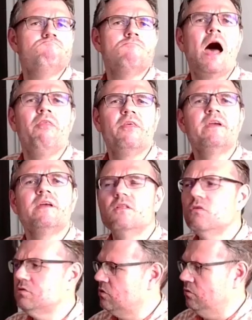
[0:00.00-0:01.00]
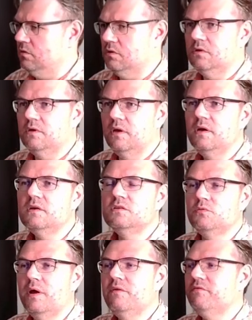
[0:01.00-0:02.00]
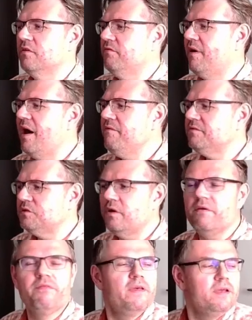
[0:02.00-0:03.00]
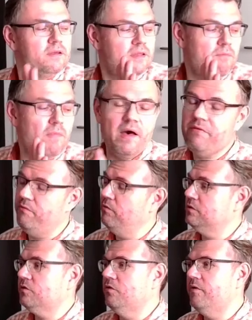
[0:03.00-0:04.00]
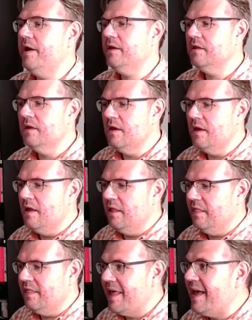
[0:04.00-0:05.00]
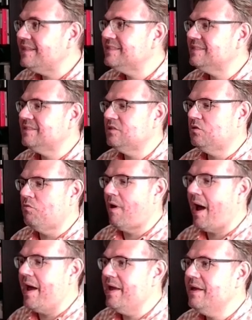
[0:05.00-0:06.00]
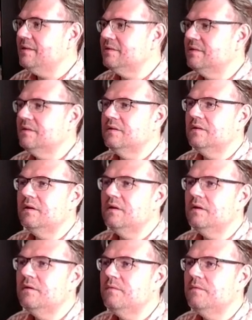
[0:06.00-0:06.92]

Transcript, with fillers: I think it looks good. Yeah, 12.5, so I think the math was correct. Let's try it. Yeah.